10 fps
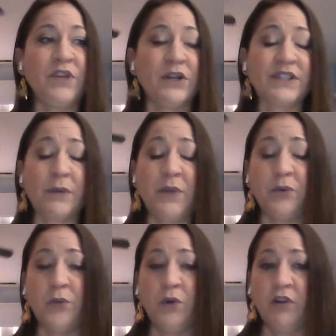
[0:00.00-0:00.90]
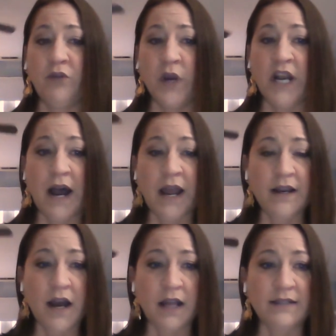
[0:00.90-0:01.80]
Some people will avoid eye
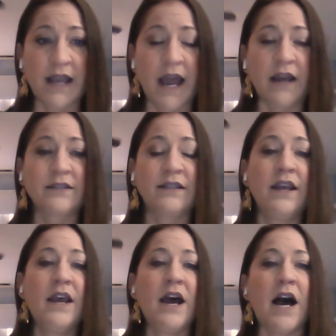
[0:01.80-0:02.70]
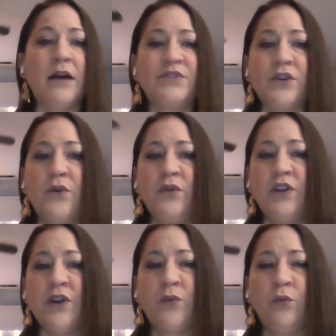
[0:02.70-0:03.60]
contact.
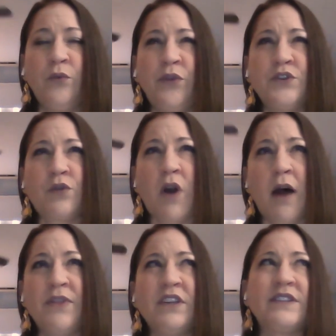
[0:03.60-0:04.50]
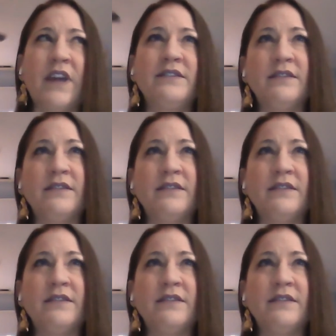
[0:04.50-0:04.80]
The signs